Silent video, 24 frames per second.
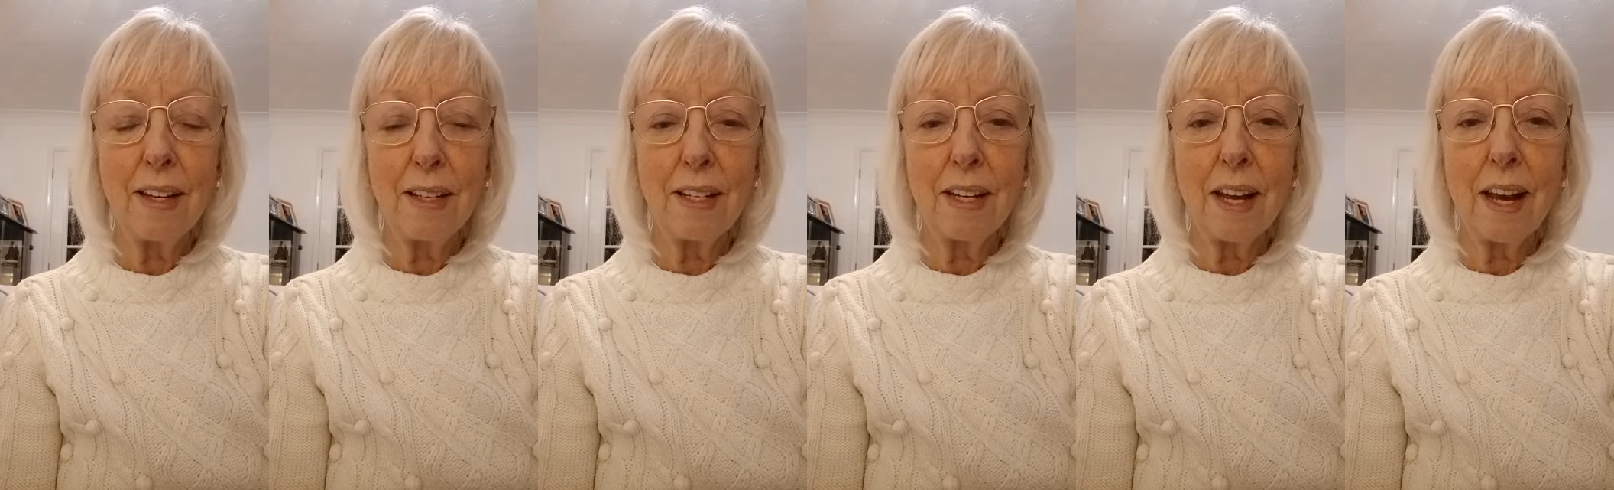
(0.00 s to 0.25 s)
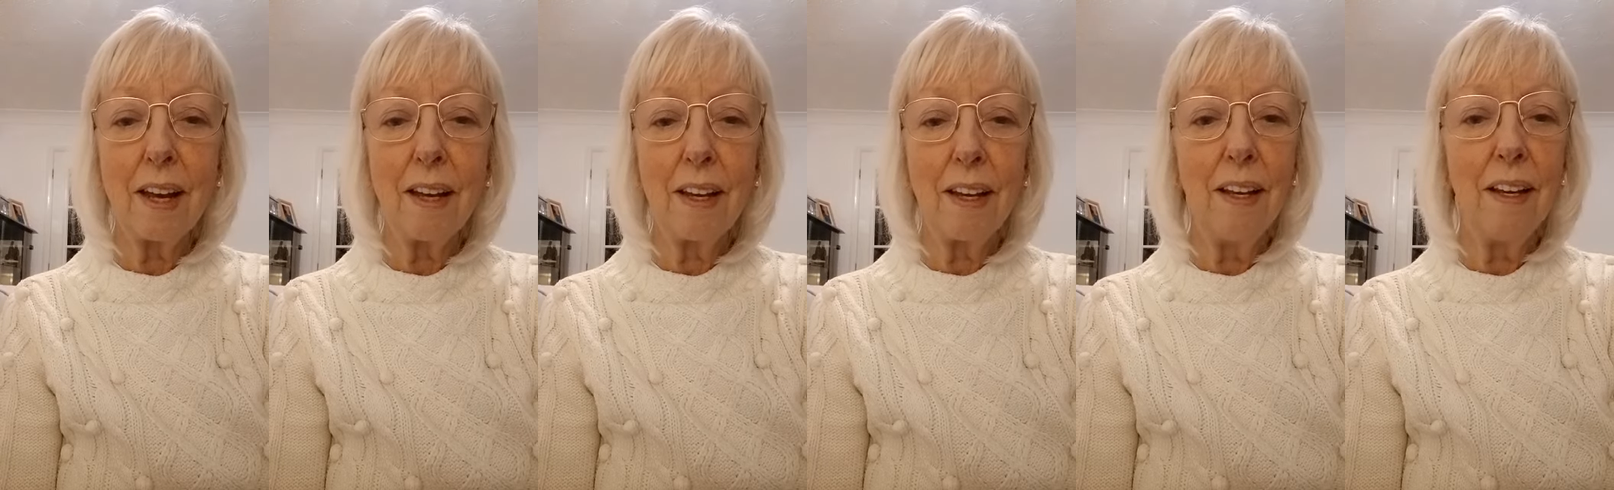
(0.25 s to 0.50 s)

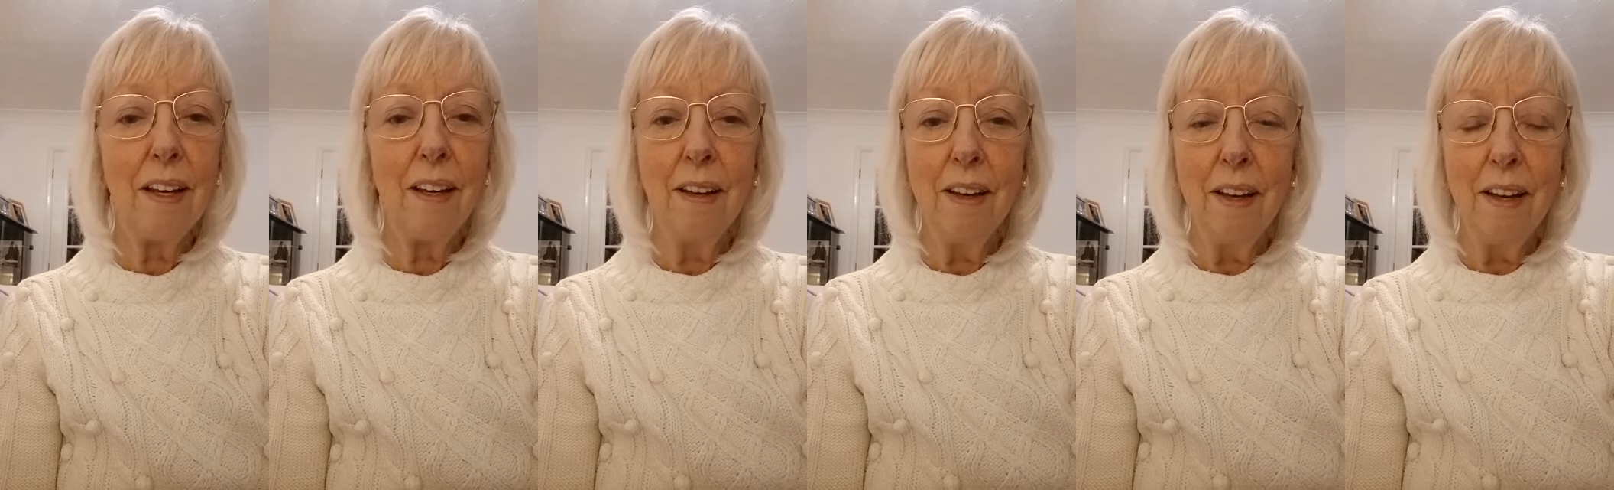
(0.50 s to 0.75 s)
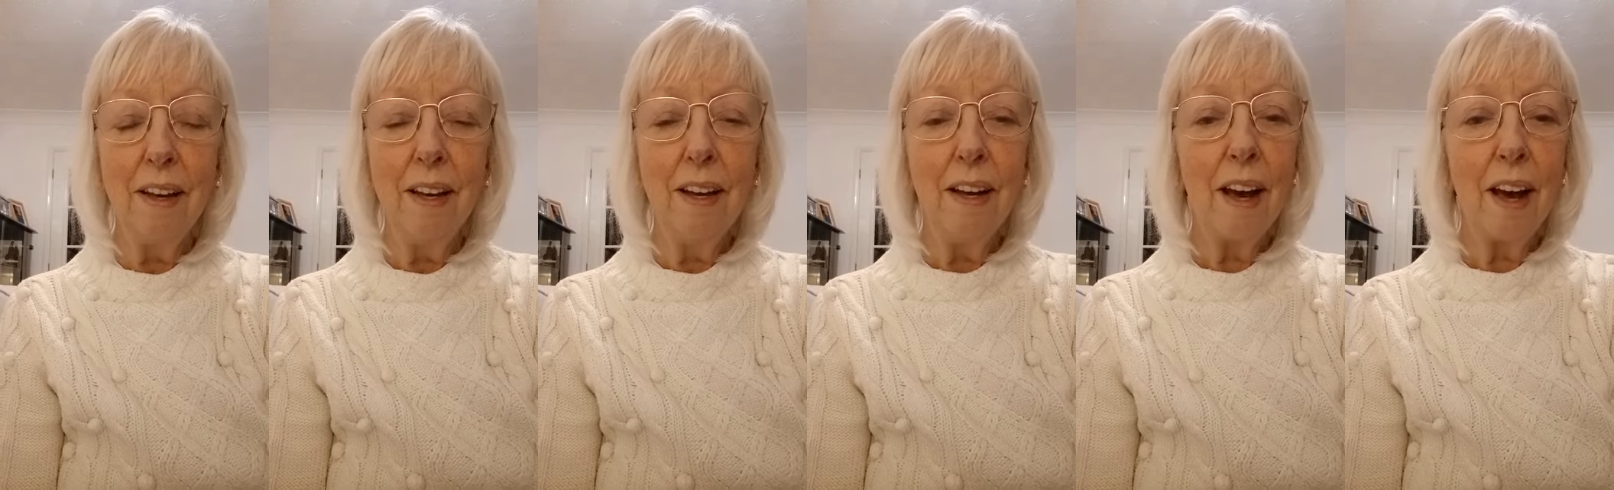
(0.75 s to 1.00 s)
day
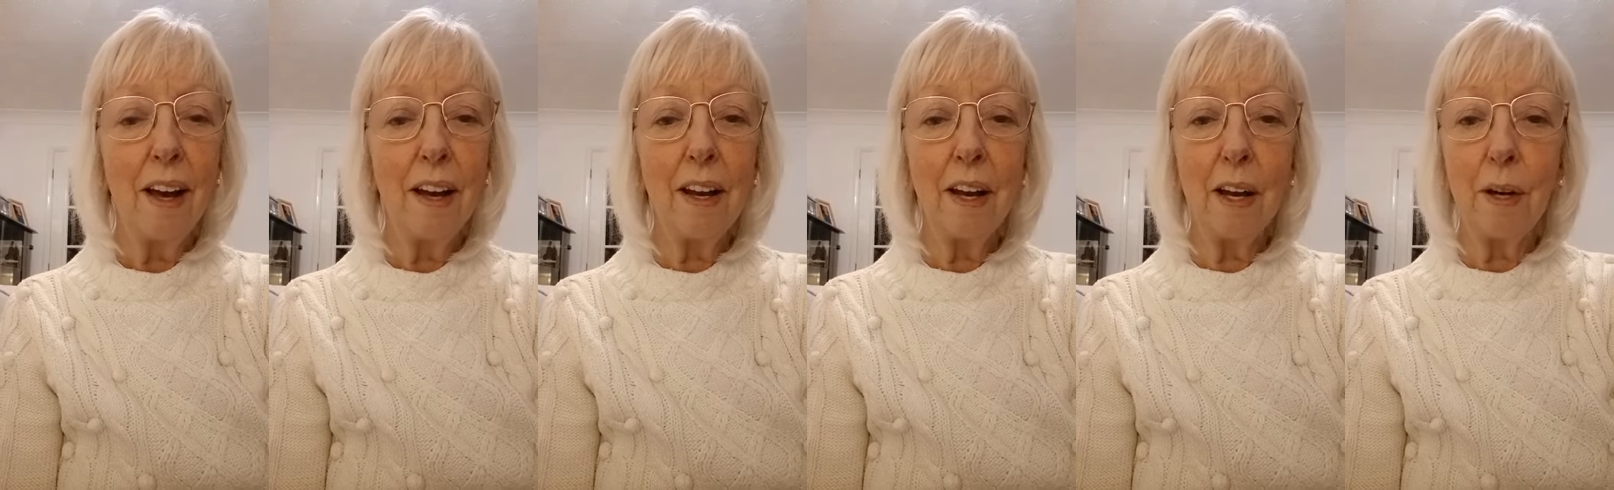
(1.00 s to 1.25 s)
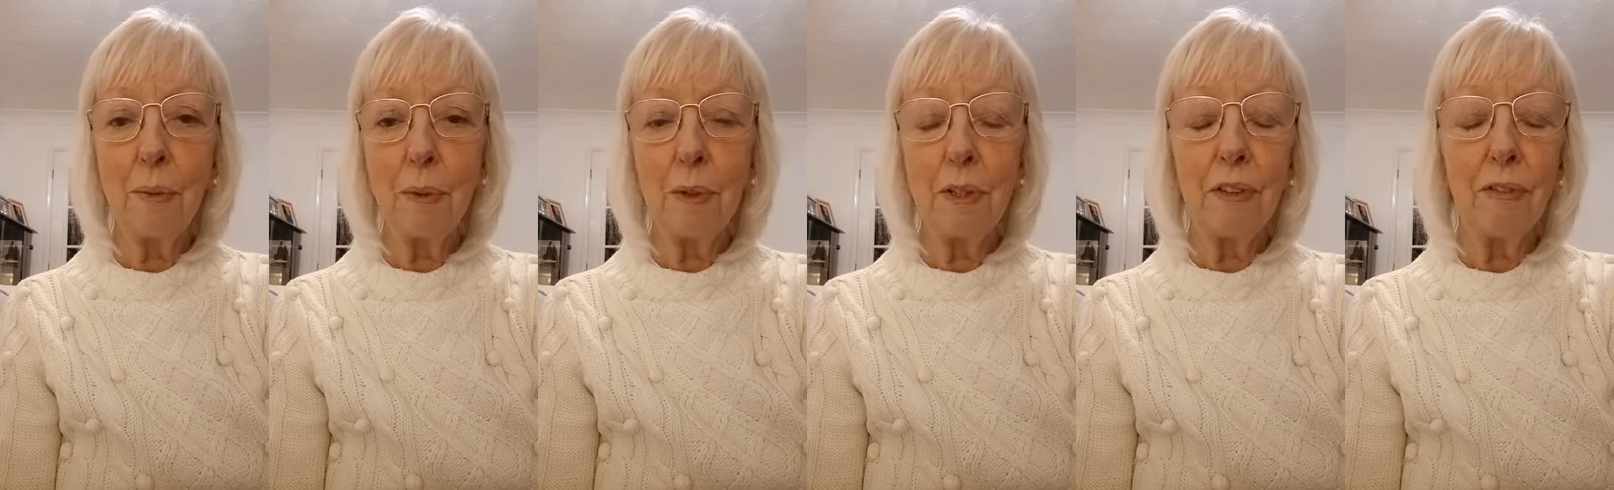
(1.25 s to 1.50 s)
and
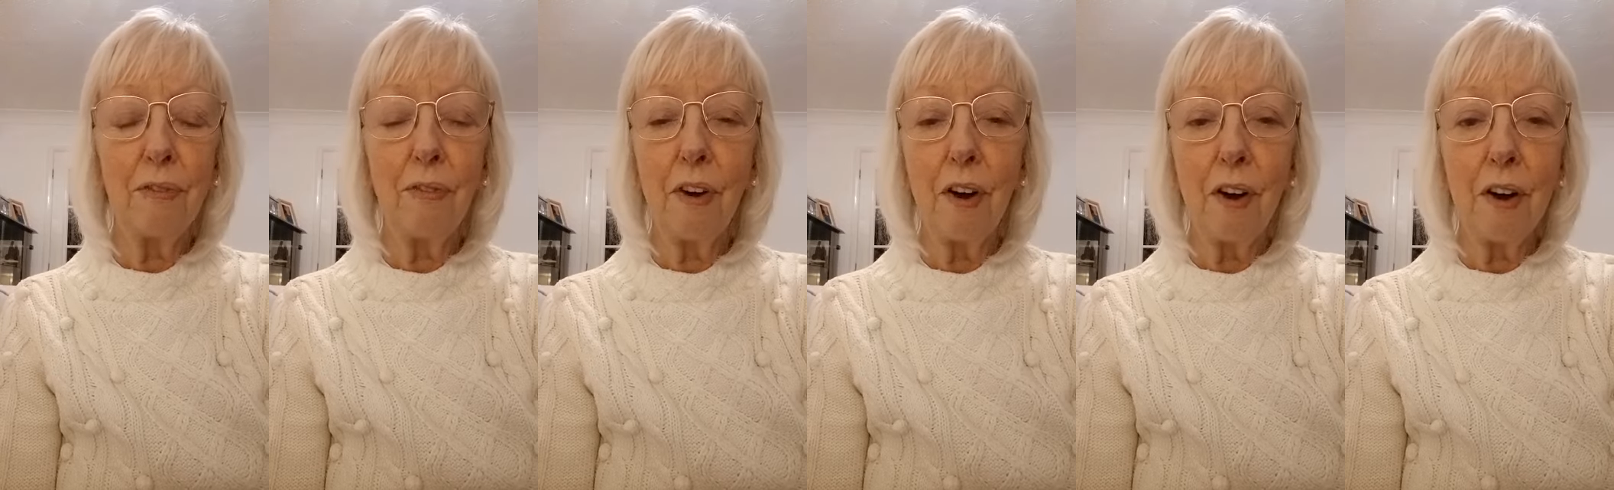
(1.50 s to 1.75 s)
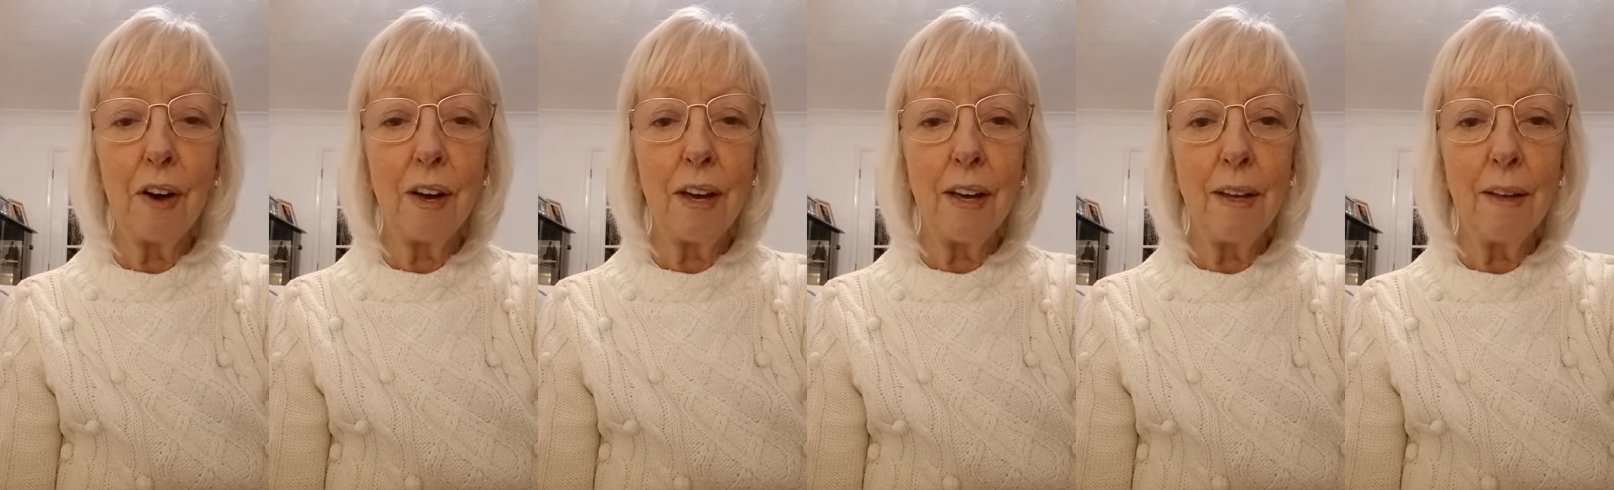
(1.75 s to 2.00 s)
I was
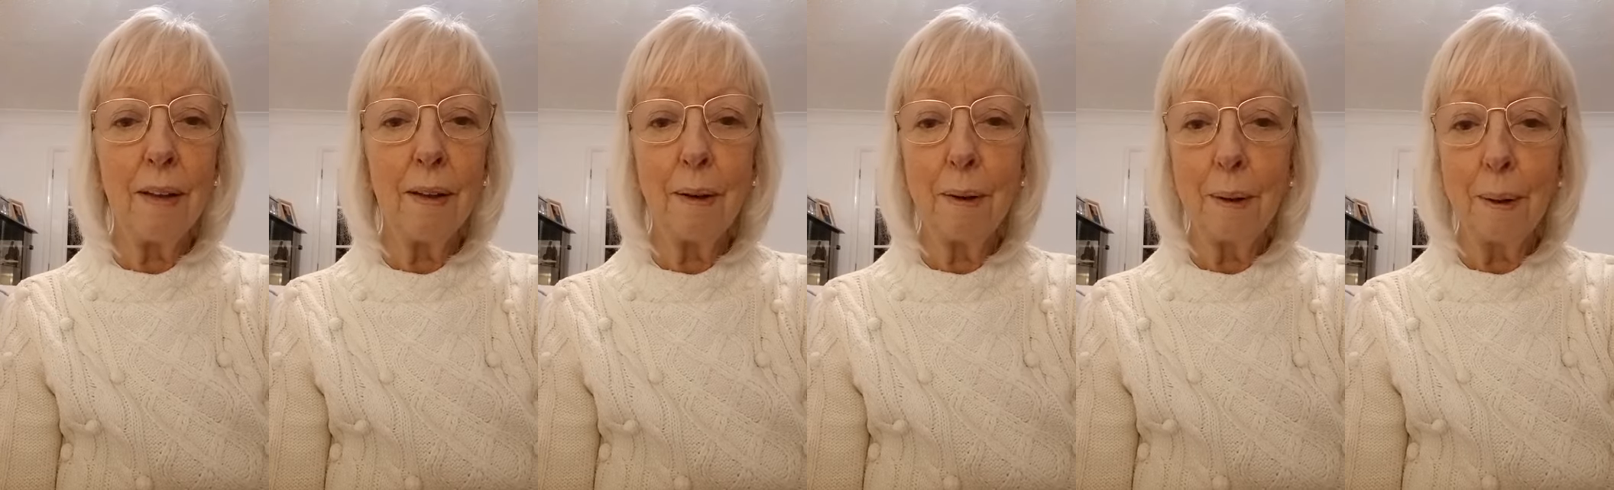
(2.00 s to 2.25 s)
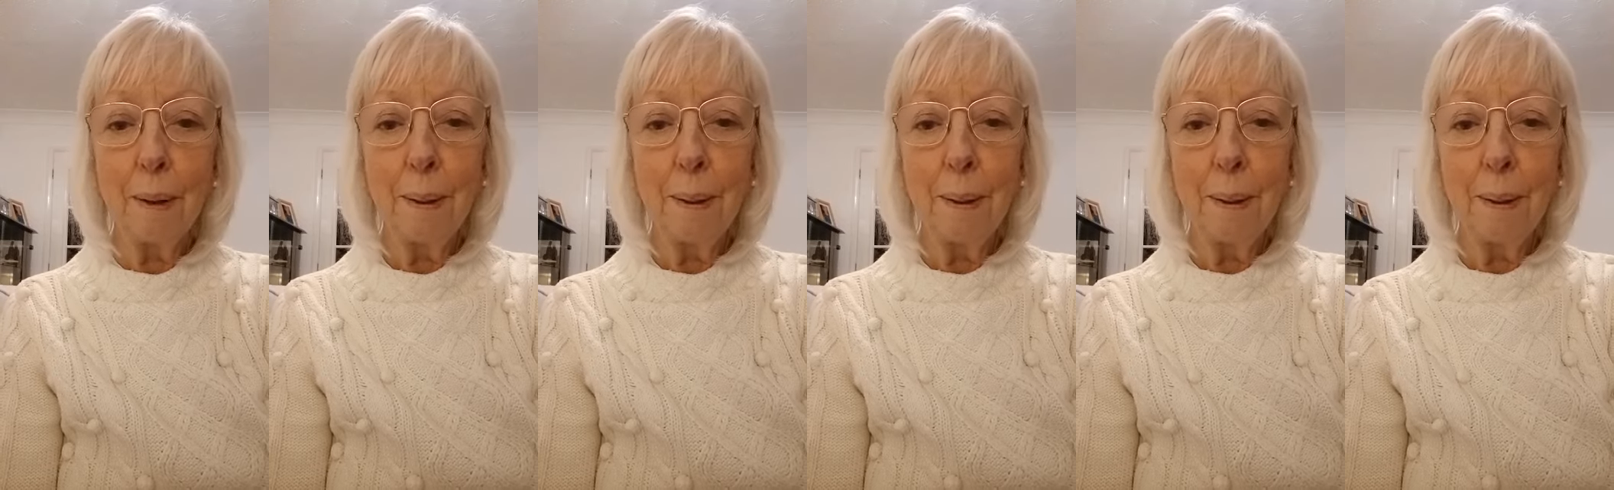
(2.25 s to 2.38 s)
fine.